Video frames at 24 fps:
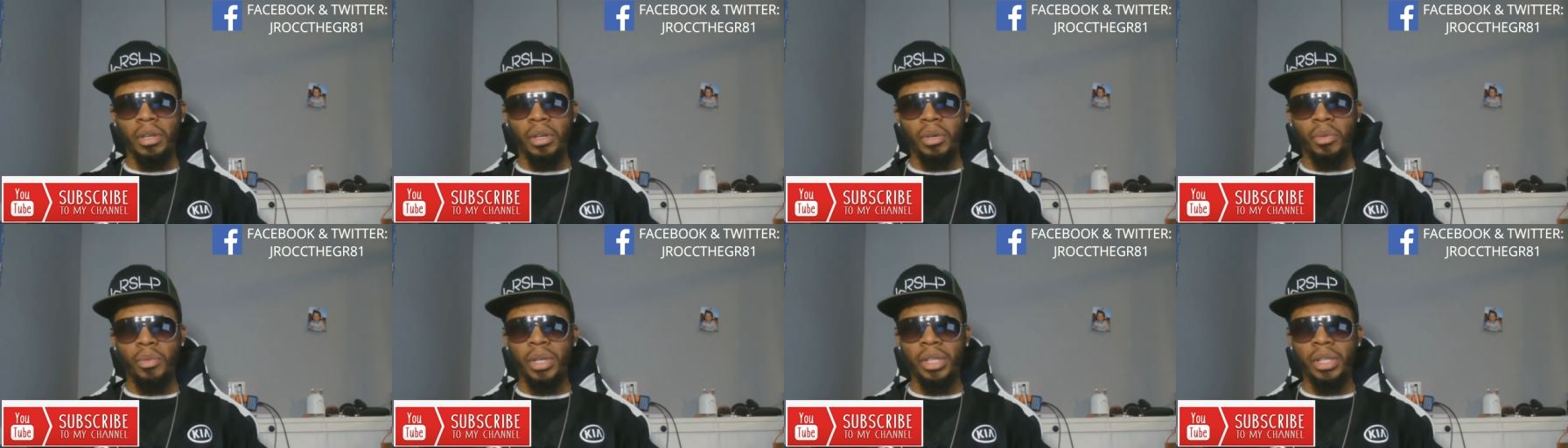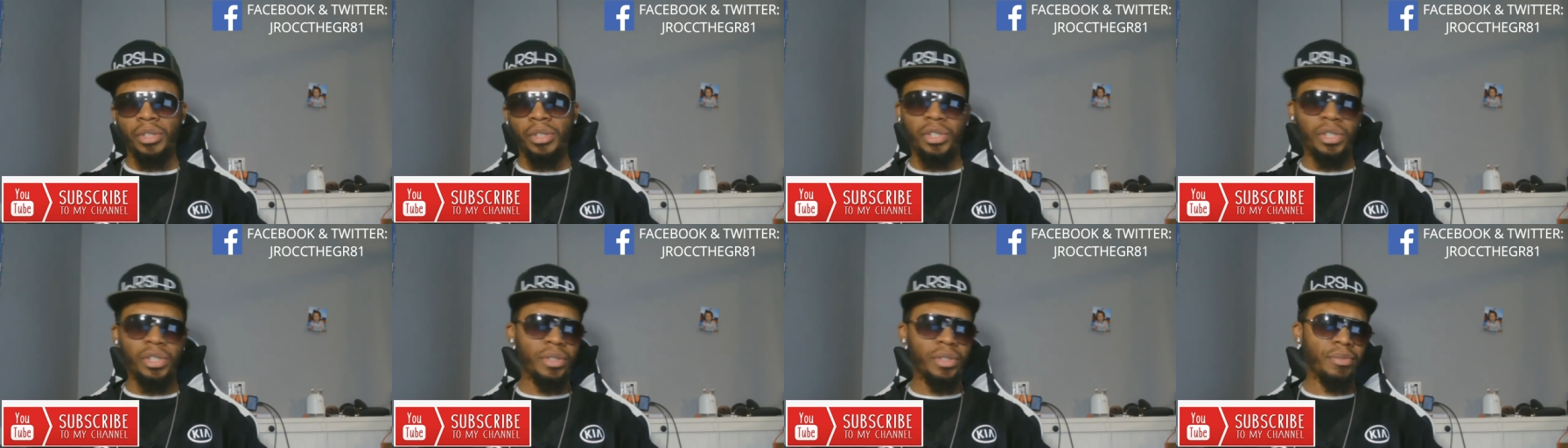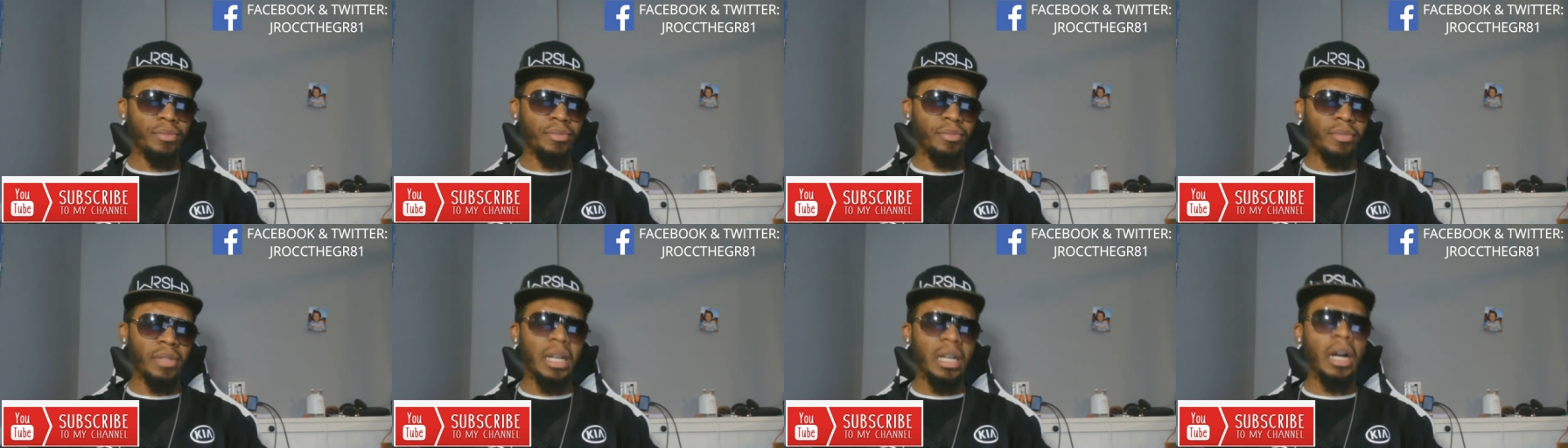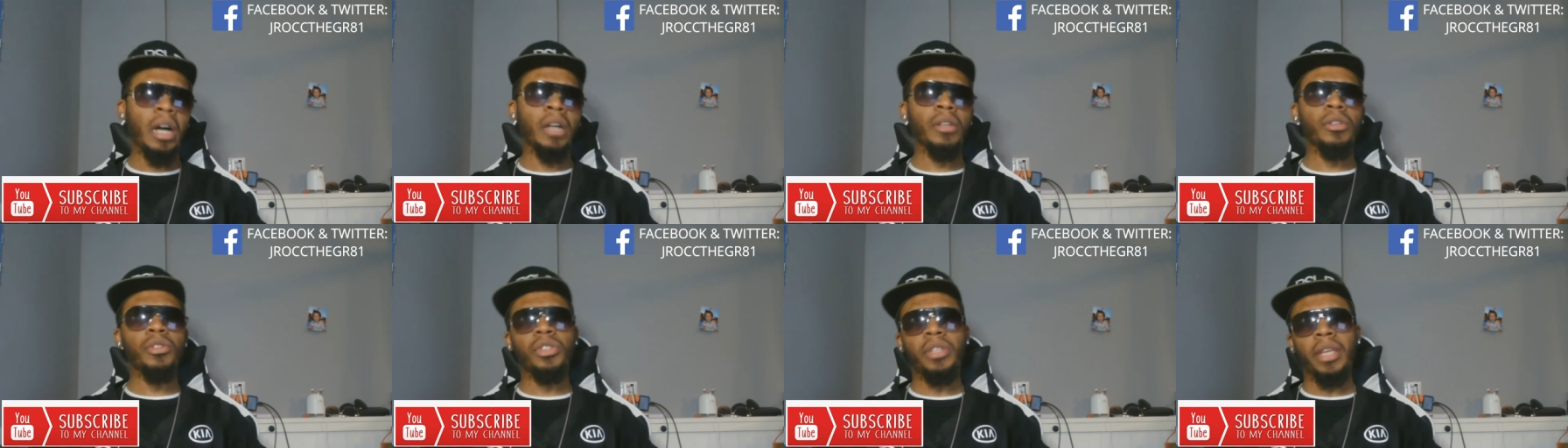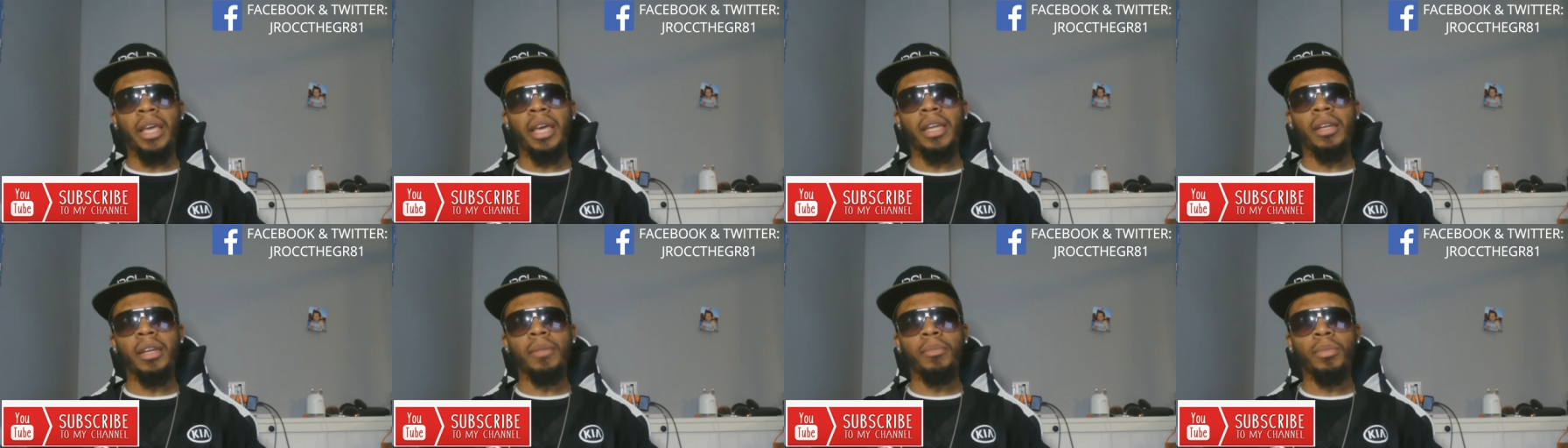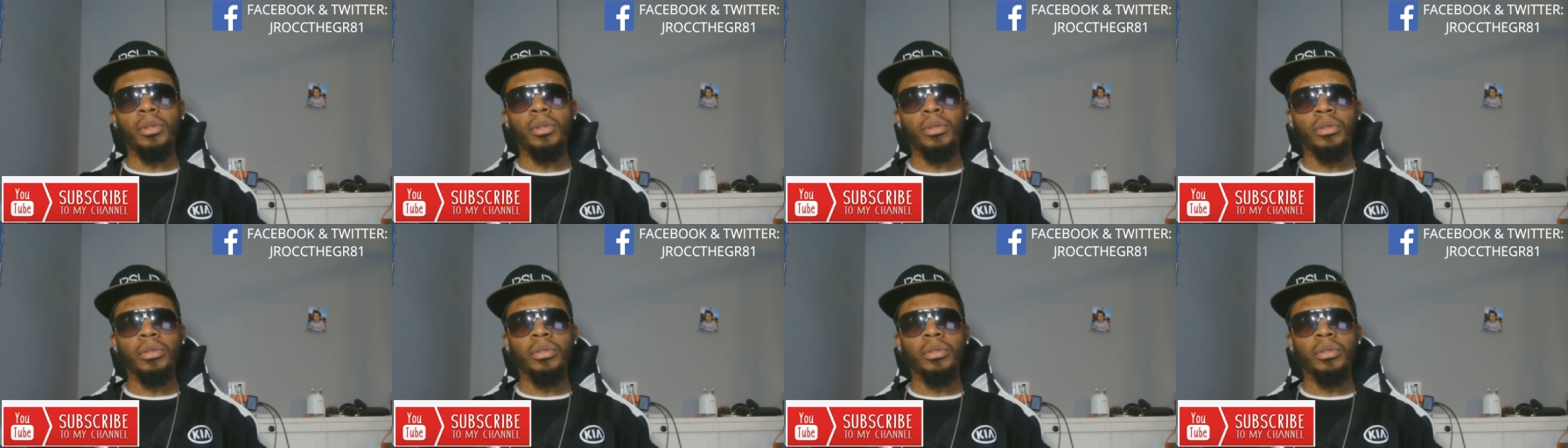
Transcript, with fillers: which understandable.